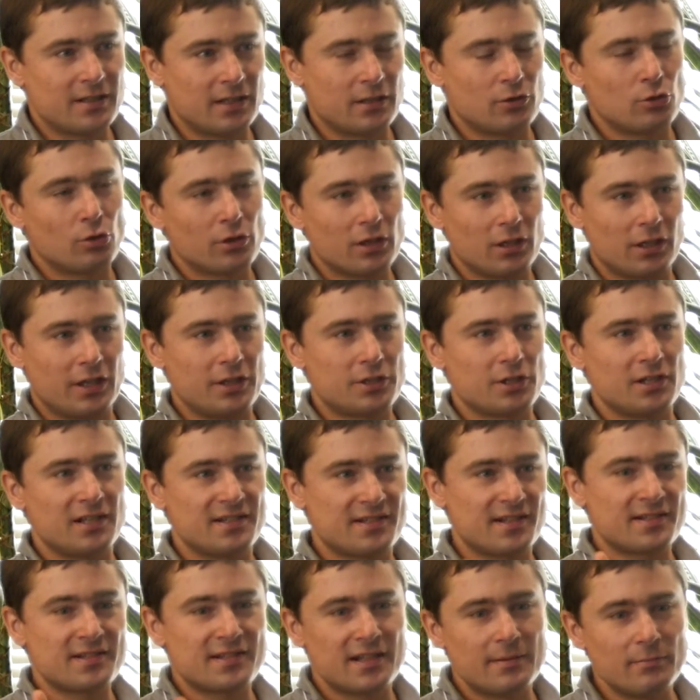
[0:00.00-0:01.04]
that correlation
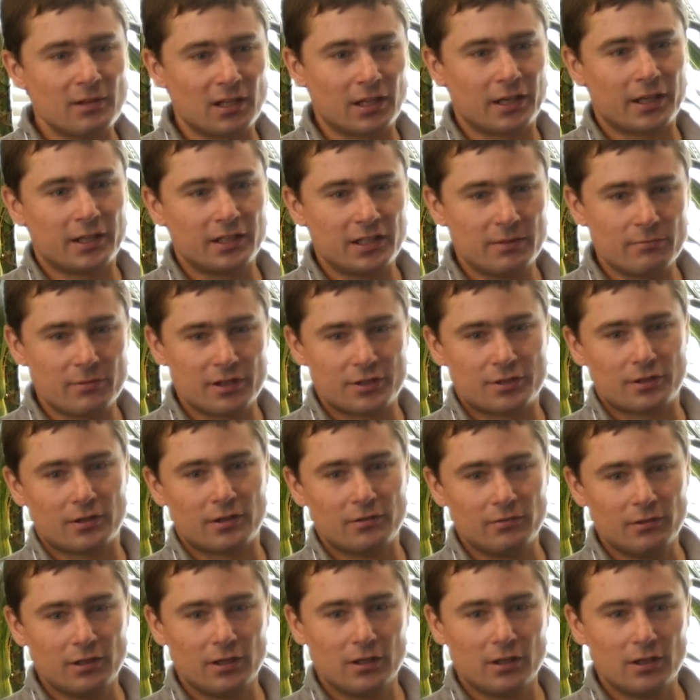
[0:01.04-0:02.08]
is a similarity measure.